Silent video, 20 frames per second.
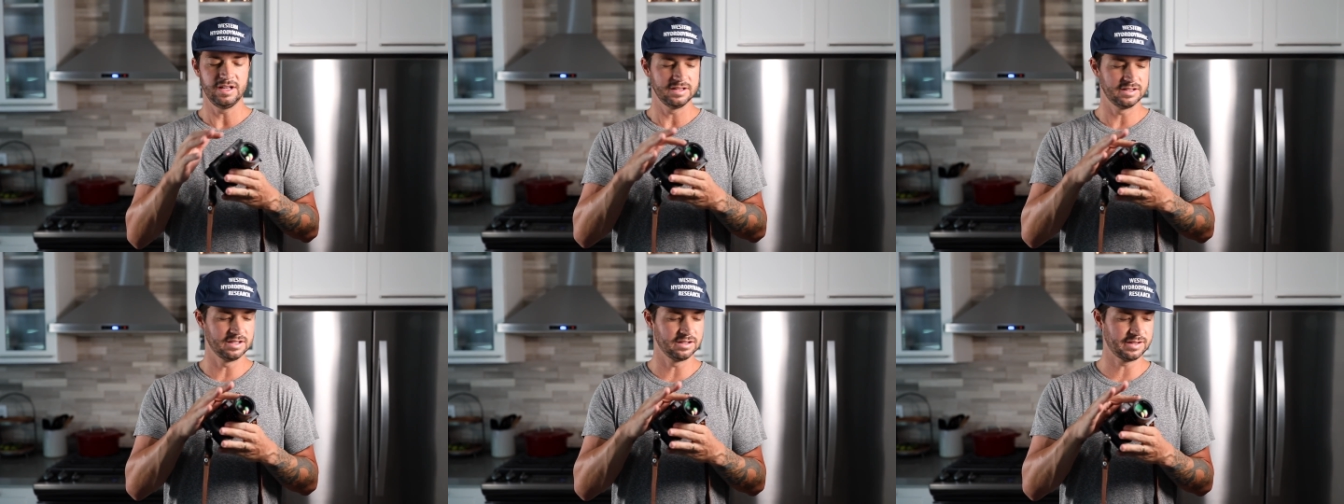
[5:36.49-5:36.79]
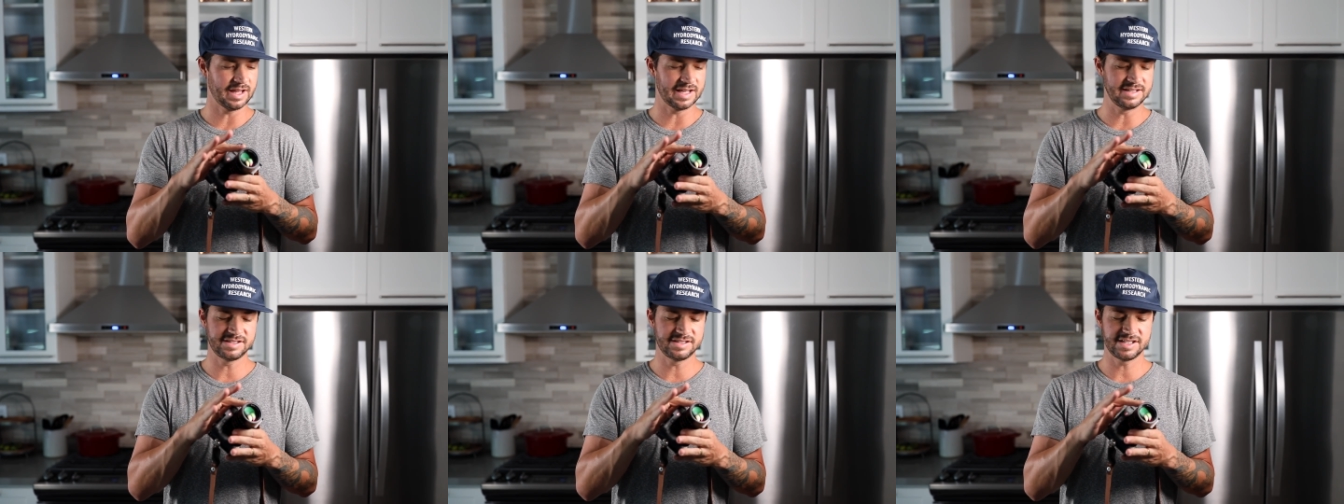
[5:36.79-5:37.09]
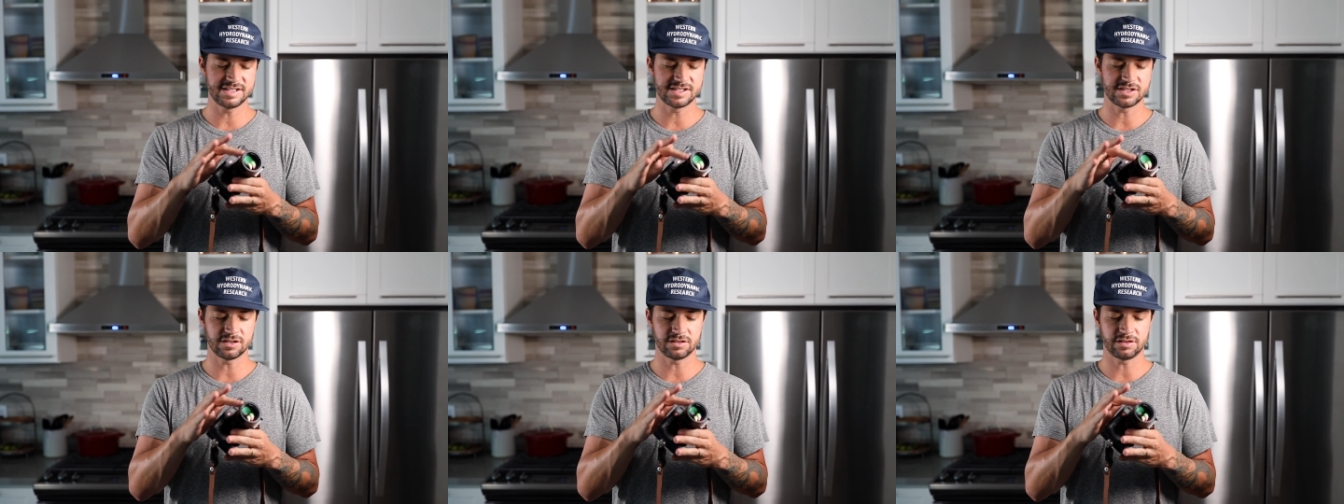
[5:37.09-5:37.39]
The
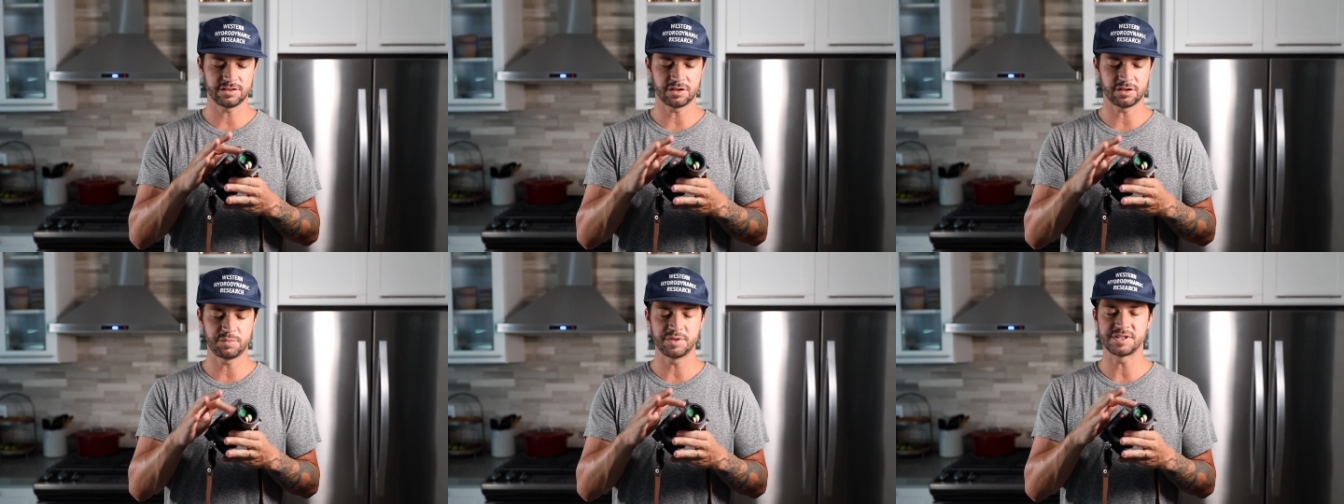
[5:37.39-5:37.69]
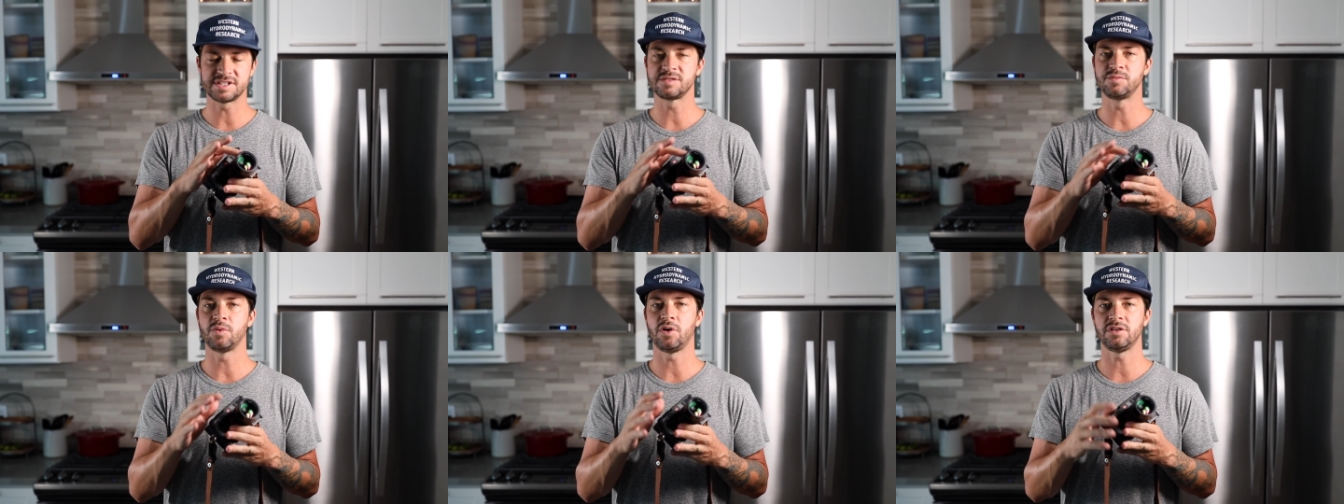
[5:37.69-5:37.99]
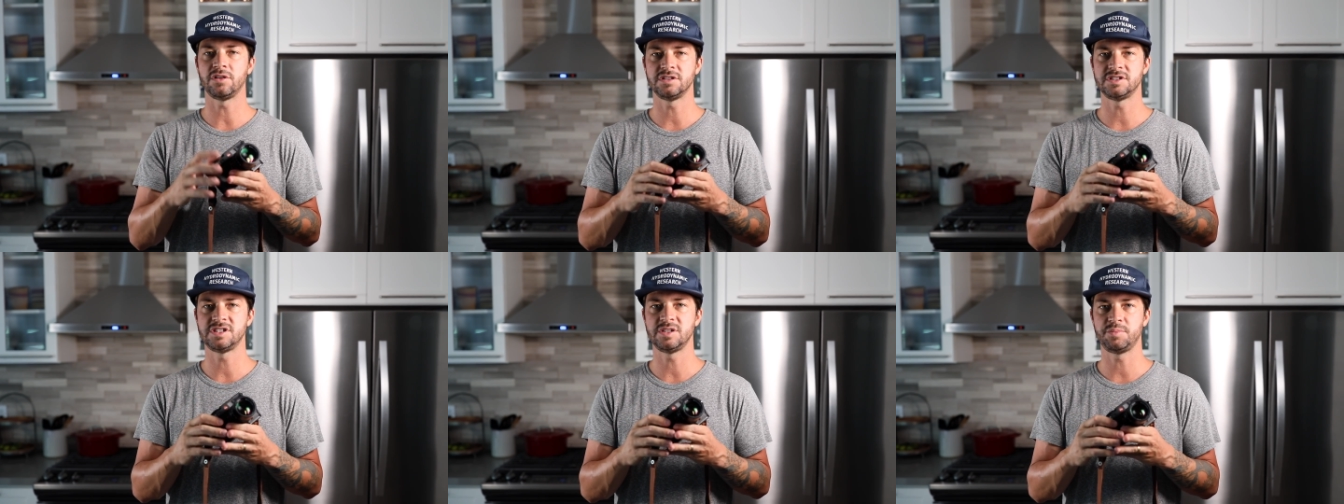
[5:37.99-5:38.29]
lenses are a little bit
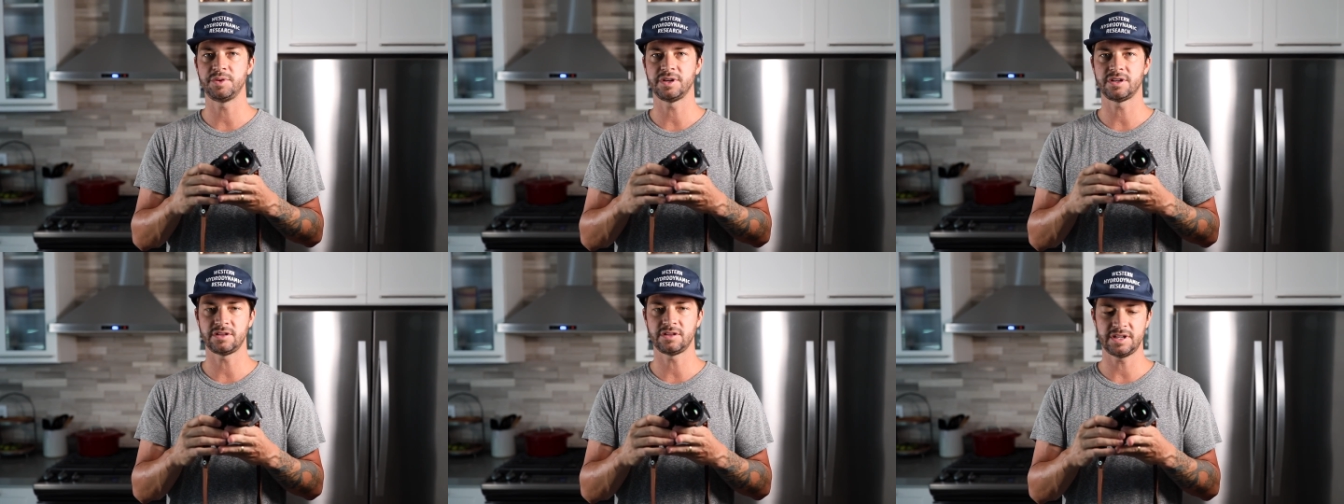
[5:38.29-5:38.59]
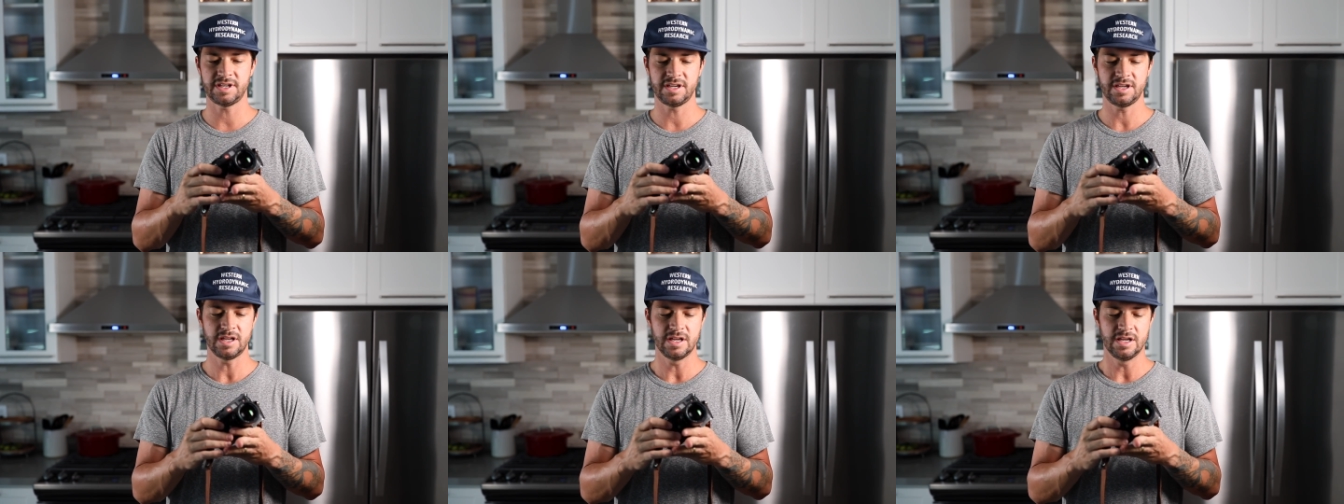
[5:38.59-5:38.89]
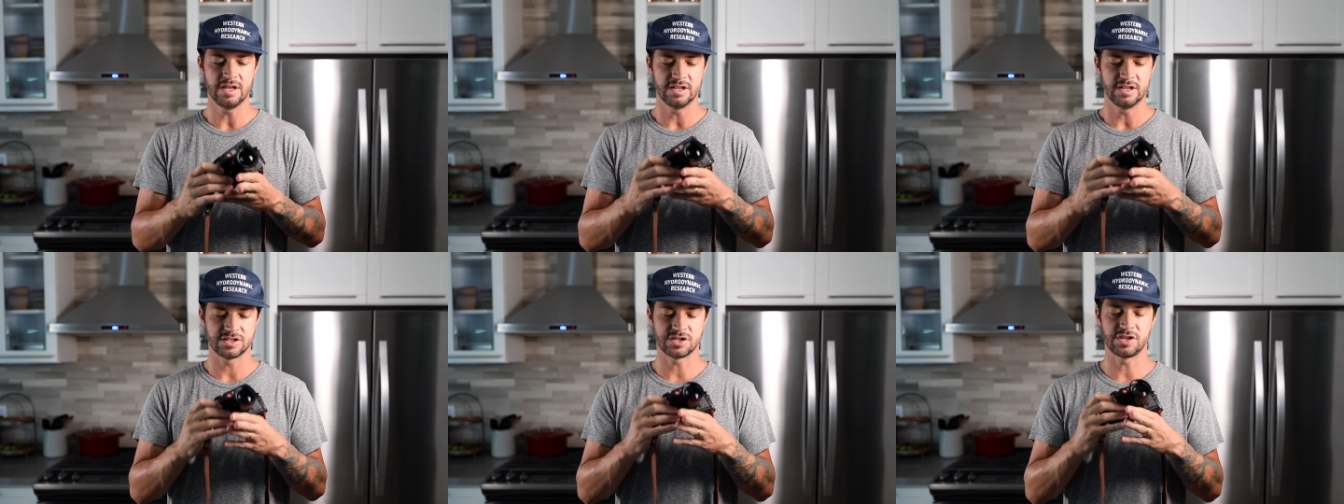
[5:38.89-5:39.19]
smaller typically,
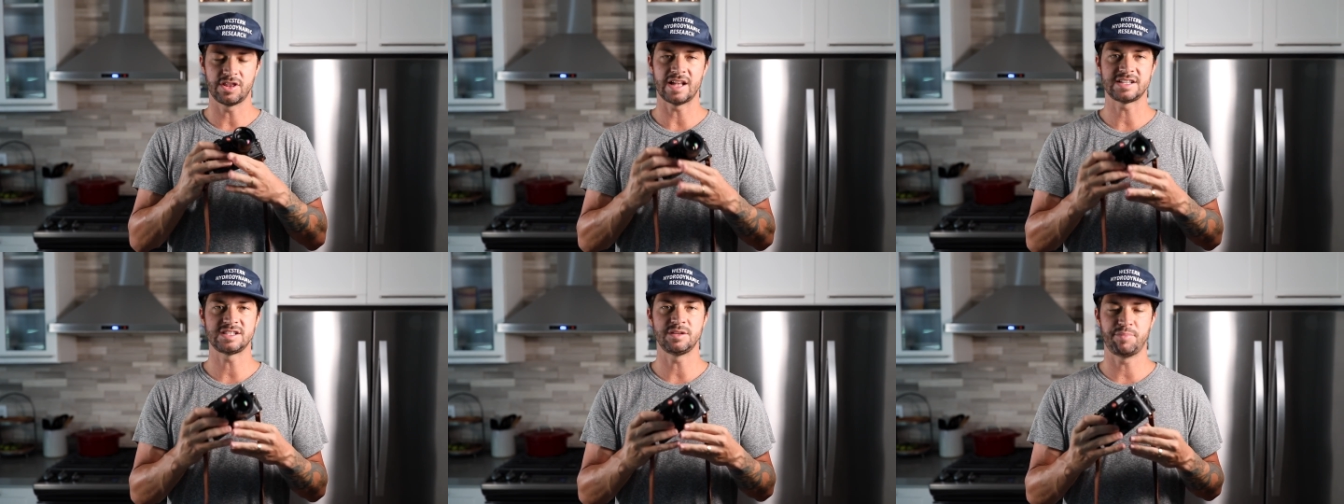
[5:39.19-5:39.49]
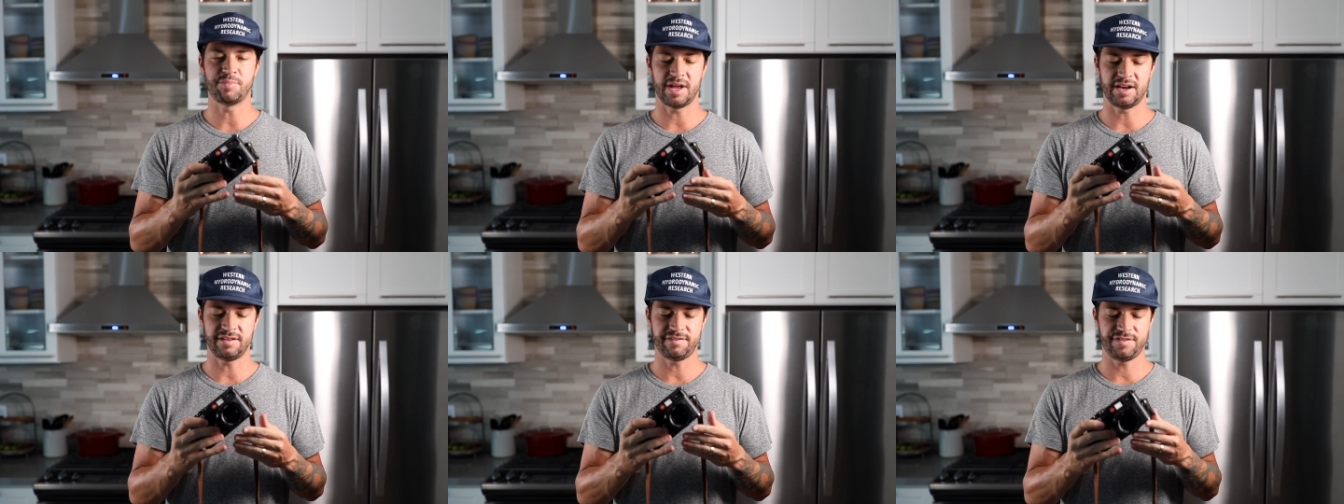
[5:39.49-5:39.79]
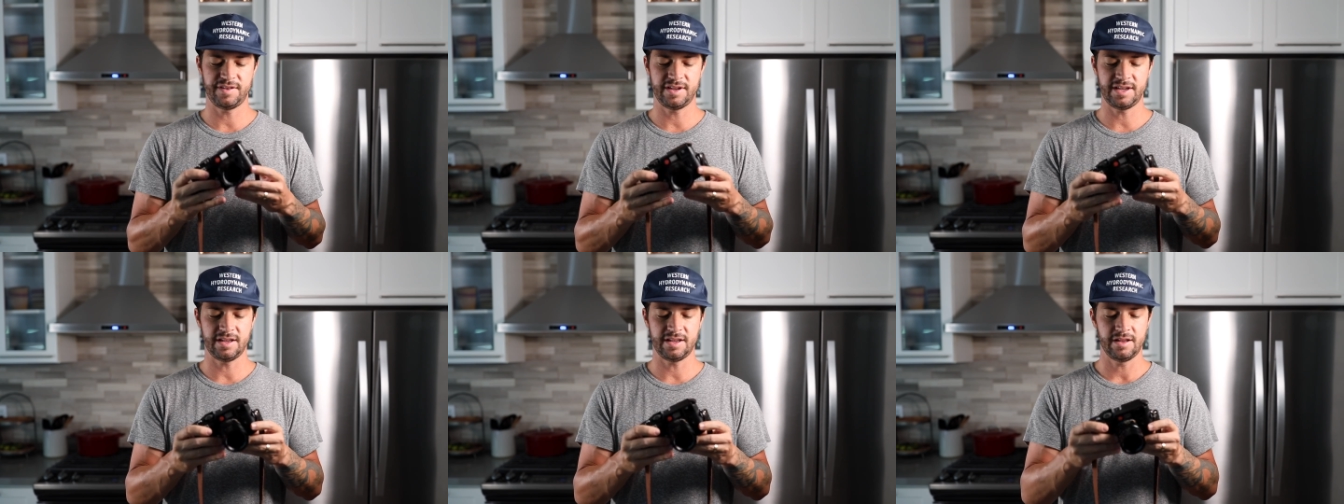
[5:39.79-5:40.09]
so that's a
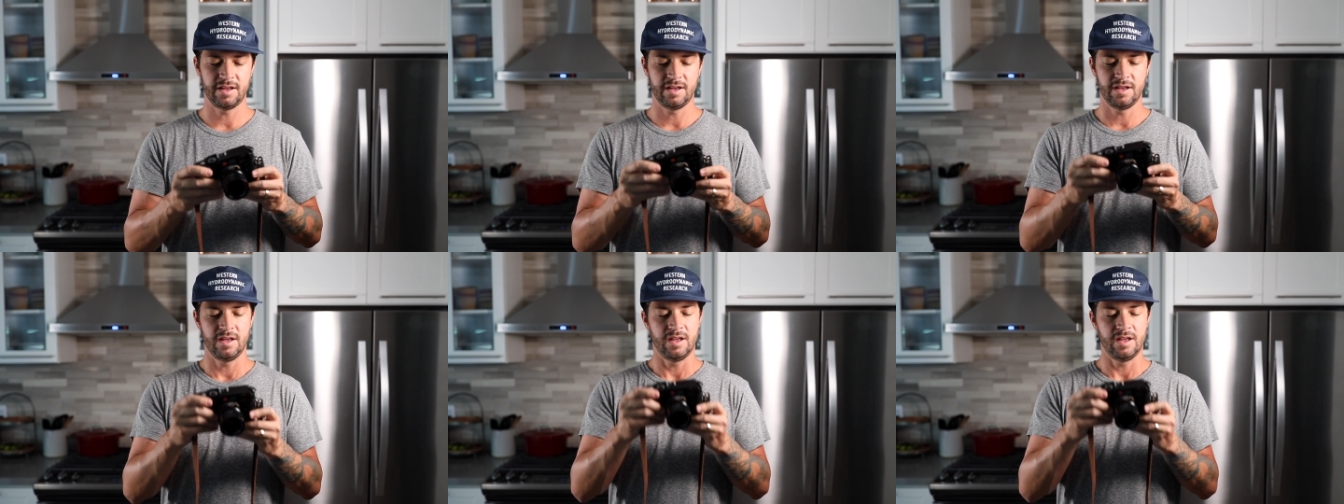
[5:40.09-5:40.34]
benefit.